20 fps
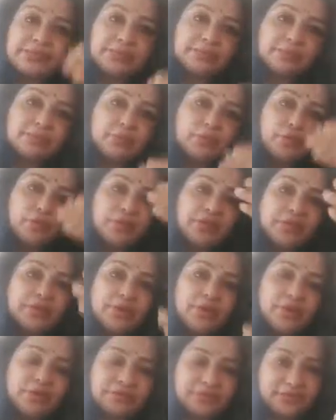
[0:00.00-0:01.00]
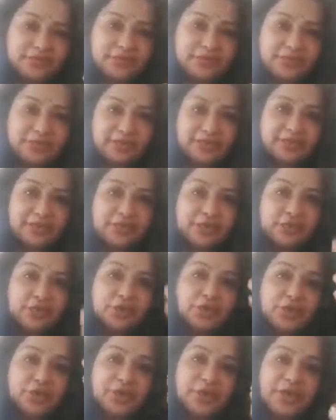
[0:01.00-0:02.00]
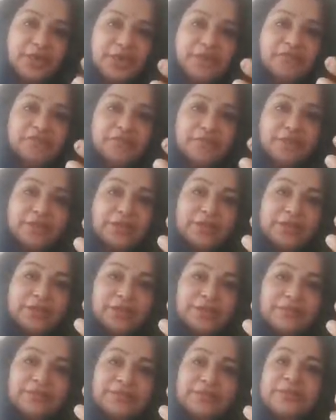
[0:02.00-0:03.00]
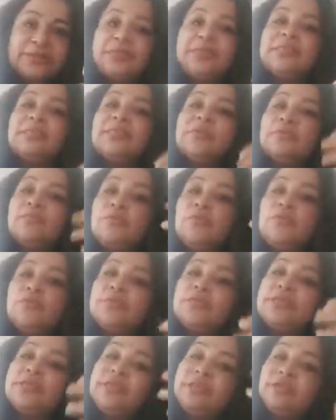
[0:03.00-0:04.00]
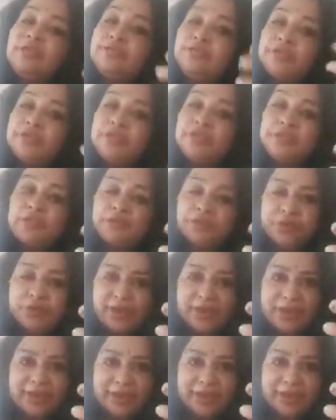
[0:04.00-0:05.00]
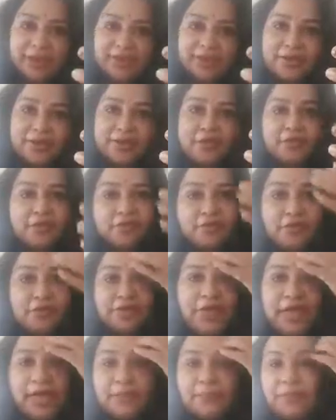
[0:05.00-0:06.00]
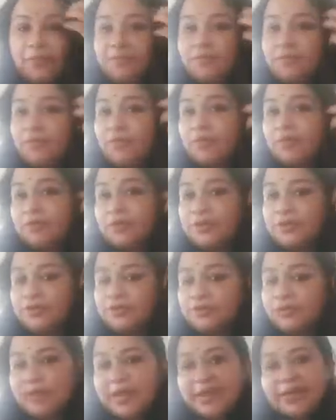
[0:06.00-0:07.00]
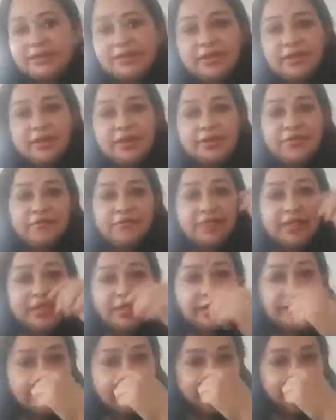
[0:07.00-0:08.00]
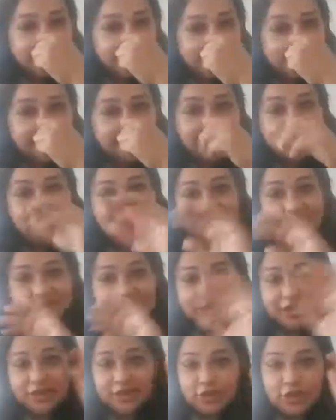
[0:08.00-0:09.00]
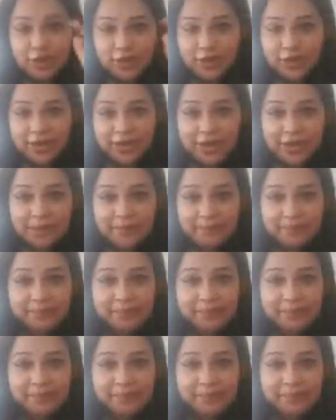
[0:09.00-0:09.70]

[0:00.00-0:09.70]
the more the oxygen to your hair follicles, the more the nutrition to your hair. For that, before going to bed, very lightly massage your hair.